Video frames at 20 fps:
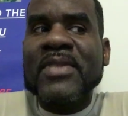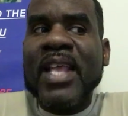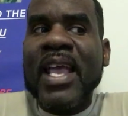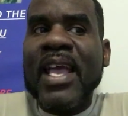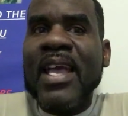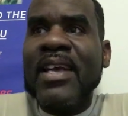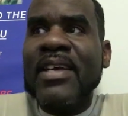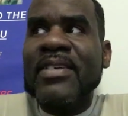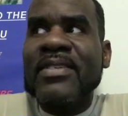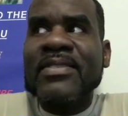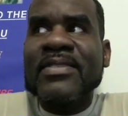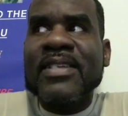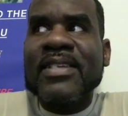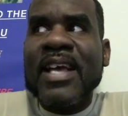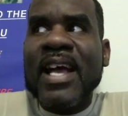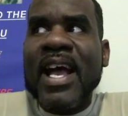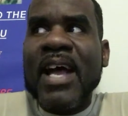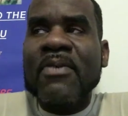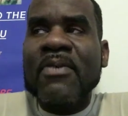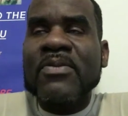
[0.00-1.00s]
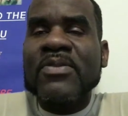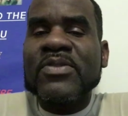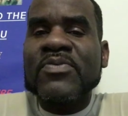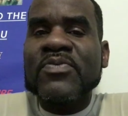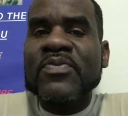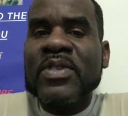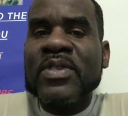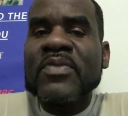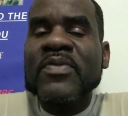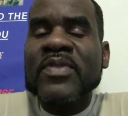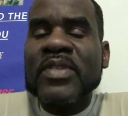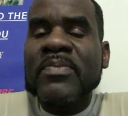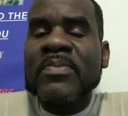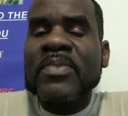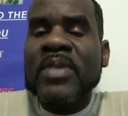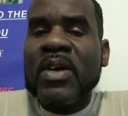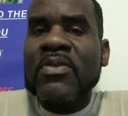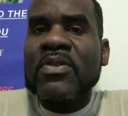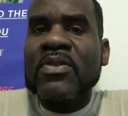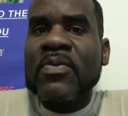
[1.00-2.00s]
And I was really, really
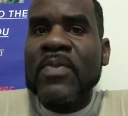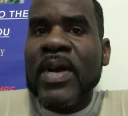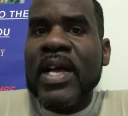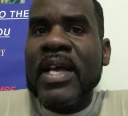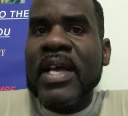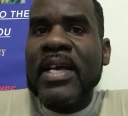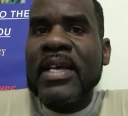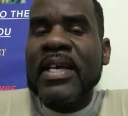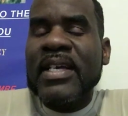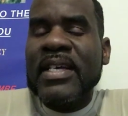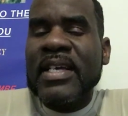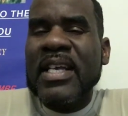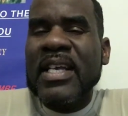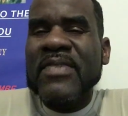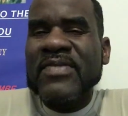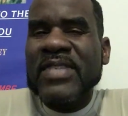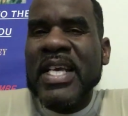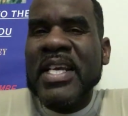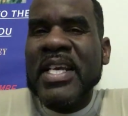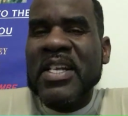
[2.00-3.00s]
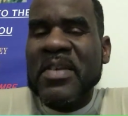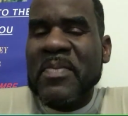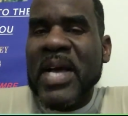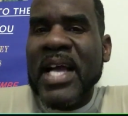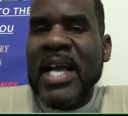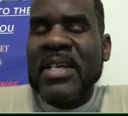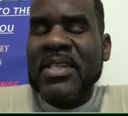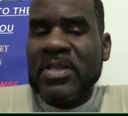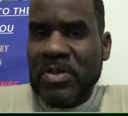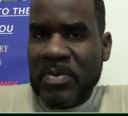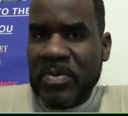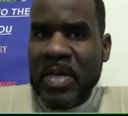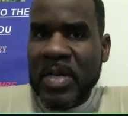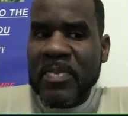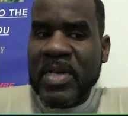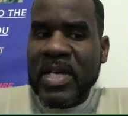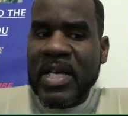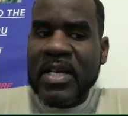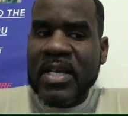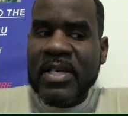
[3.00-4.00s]
blown away and kind of taken aback a little bit
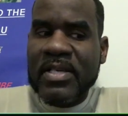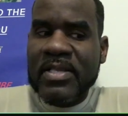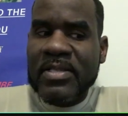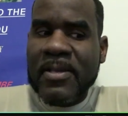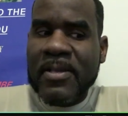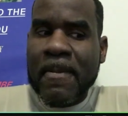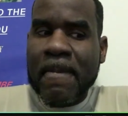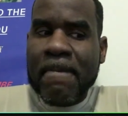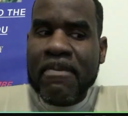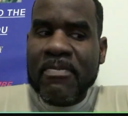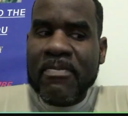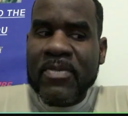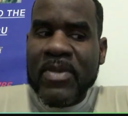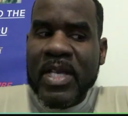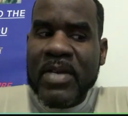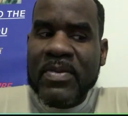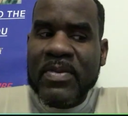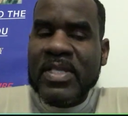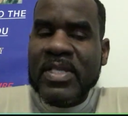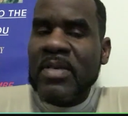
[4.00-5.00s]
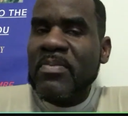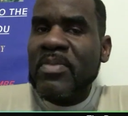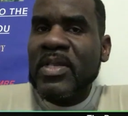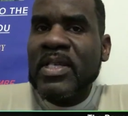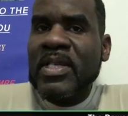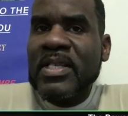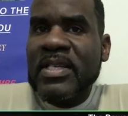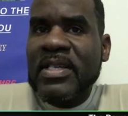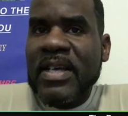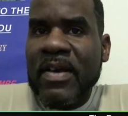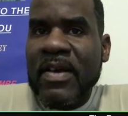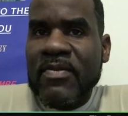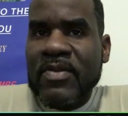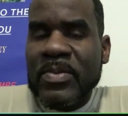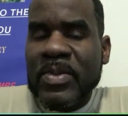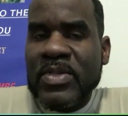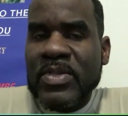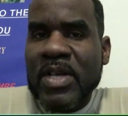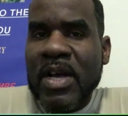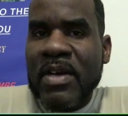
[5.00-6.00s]
because he was completely
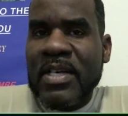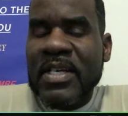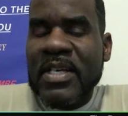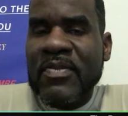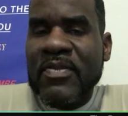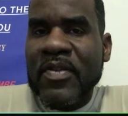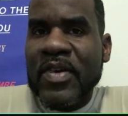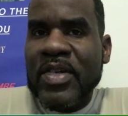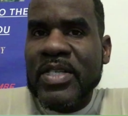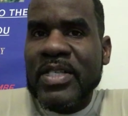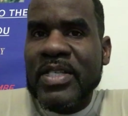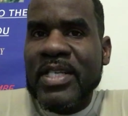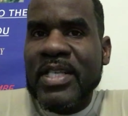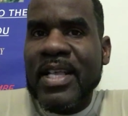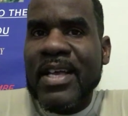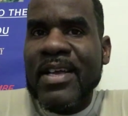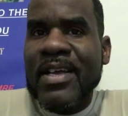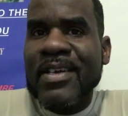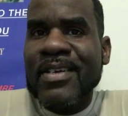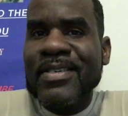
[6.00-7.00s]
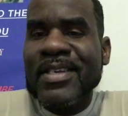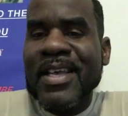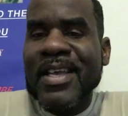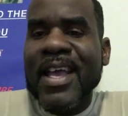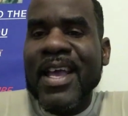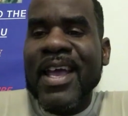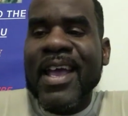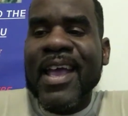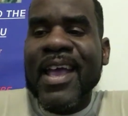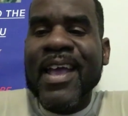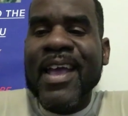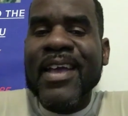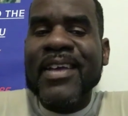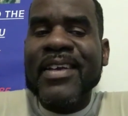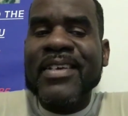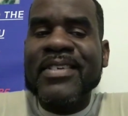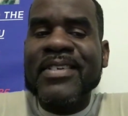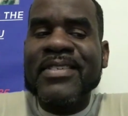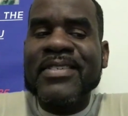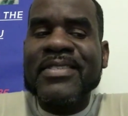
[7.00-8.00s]
comfortable talking in front of the class.
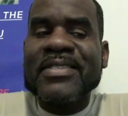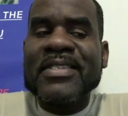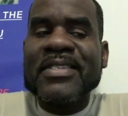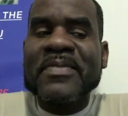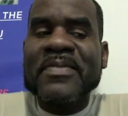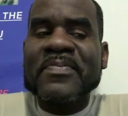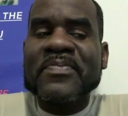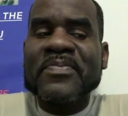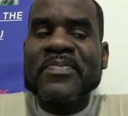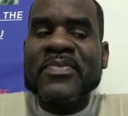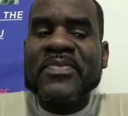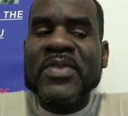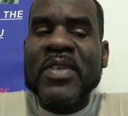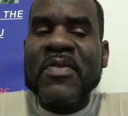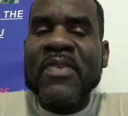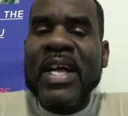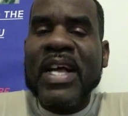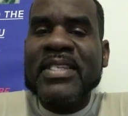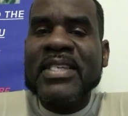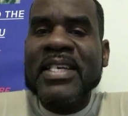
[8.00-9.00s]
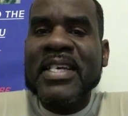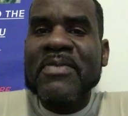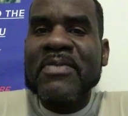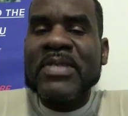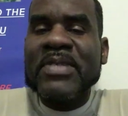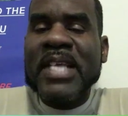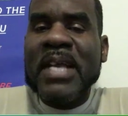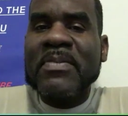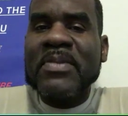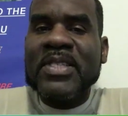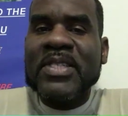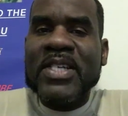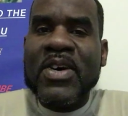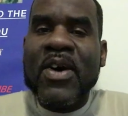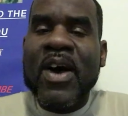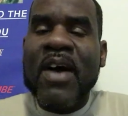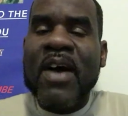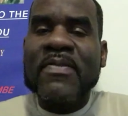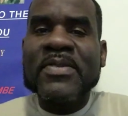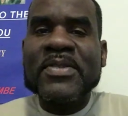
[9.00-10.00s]
And the fact that he was able to go
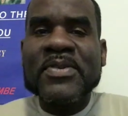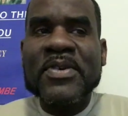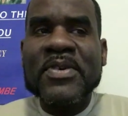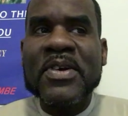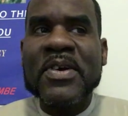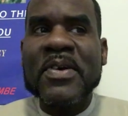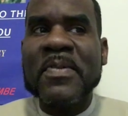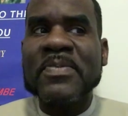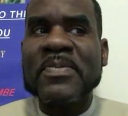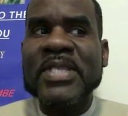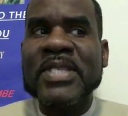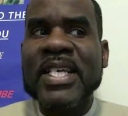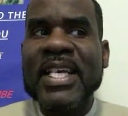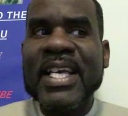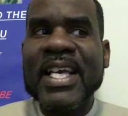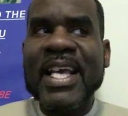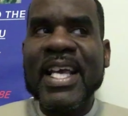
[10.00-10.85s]
off script